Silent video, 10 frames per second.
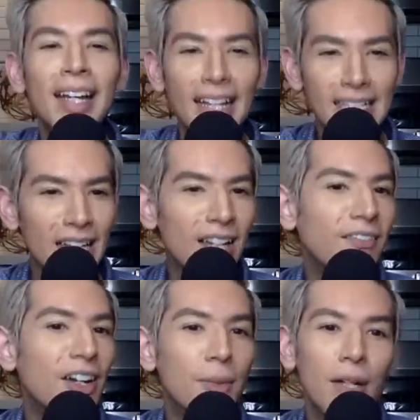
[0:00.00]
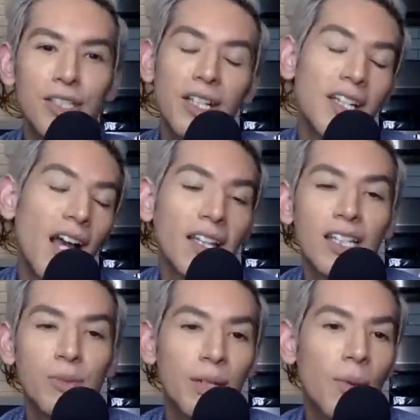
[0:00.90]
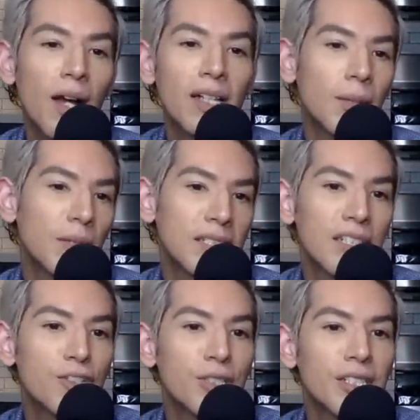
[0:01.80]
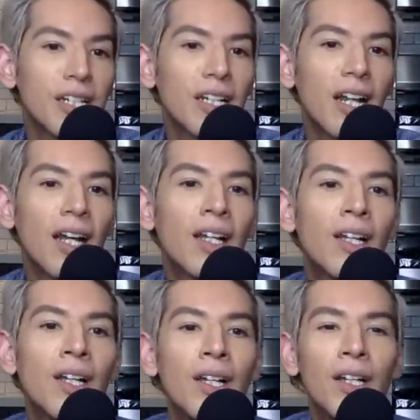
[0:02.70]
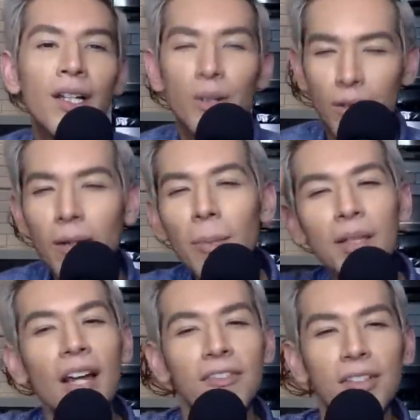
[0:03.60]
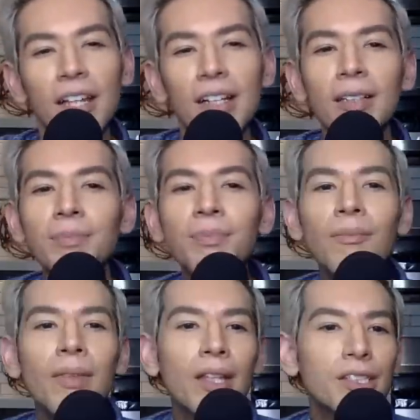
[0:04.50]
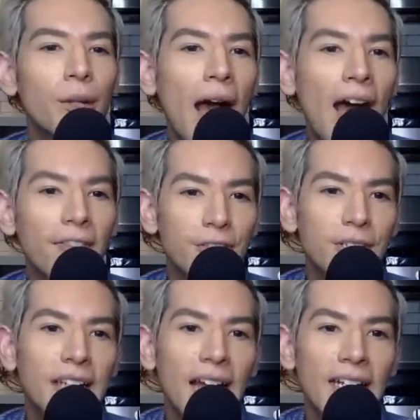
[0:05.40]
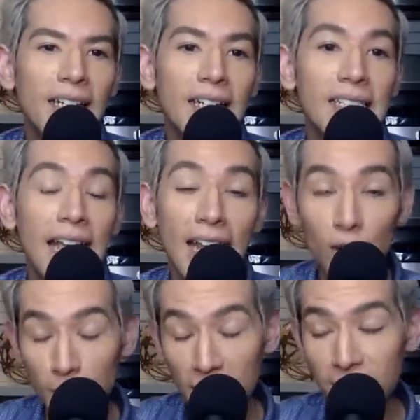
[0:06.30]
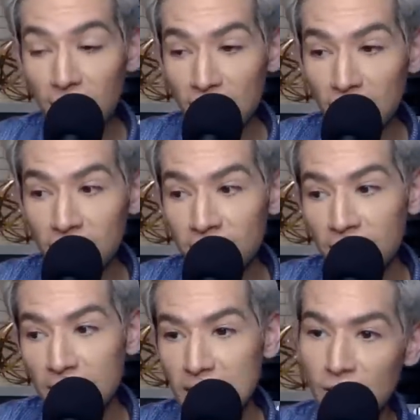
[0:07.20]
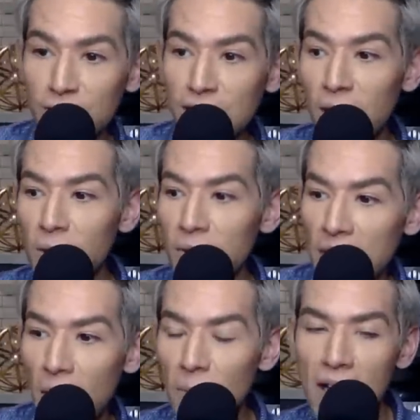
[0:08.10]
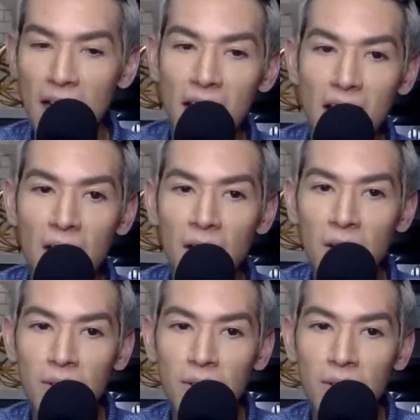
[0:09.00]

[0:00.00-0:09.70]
He's like very much like, yeah, that's what it was. I wasn't interested in it. Remember that for later. So after getting his hair made fun of, because everyone's like, oh, you got red hair.